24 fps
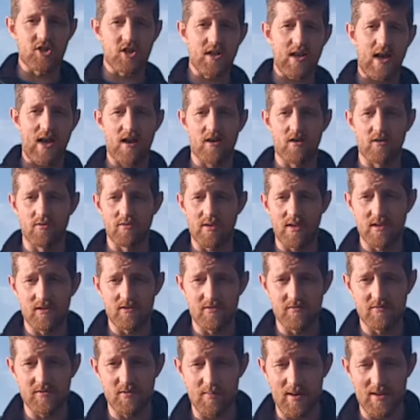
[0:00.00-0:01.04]
Chicago
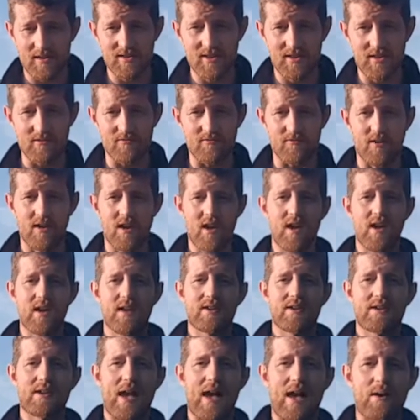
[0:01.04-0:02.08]
relative to Matif.
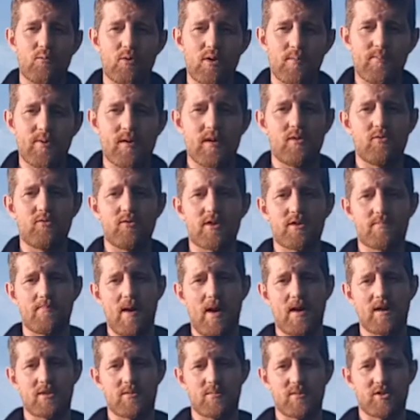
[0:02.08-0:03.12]
Can we build risk
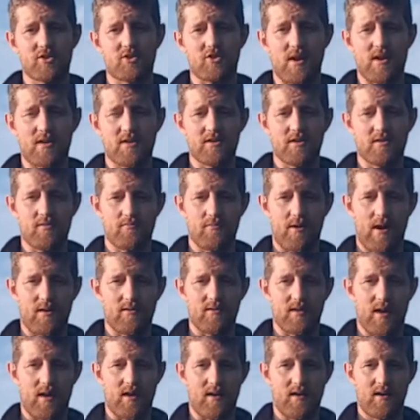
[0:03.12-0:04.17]
management strategies
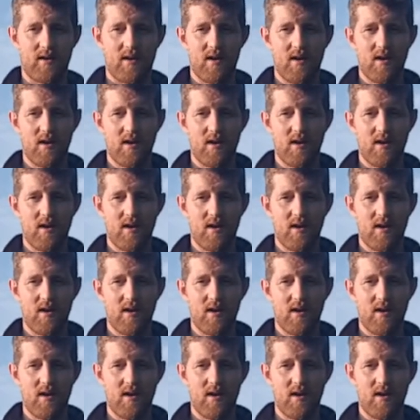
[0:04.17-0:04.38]
around that?